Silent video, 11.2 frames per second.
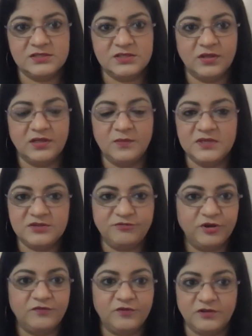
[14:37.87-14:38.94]
So it'll be
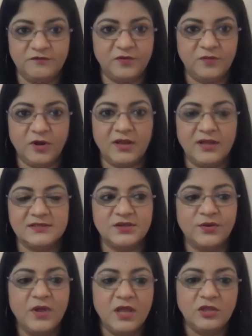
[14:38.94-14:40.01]
different for different products. So
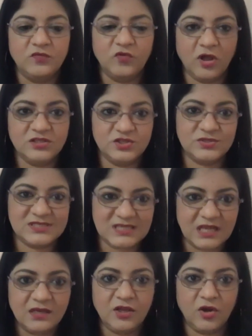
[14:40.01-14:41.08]
you've got to
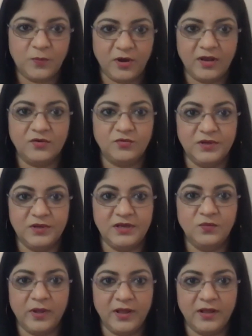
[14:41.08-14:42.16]
study your product really
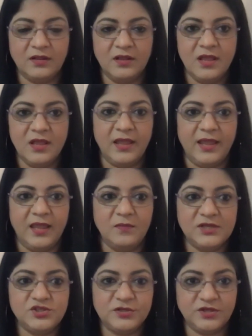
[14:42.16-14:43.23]
well and
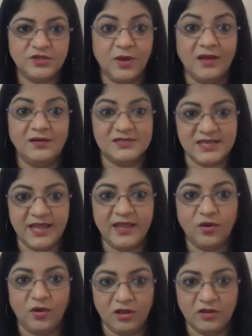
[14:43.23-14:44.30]
make sure that you understand
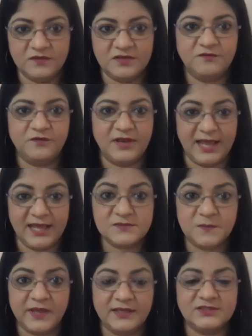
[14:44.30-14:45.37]
all of the different
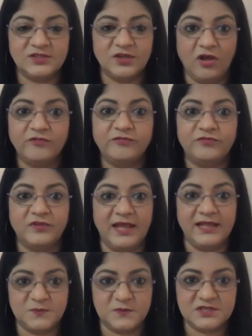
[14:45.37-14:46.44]
aspects of
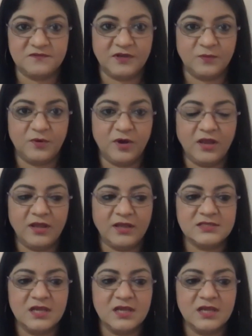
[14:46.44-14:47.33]
that specific product.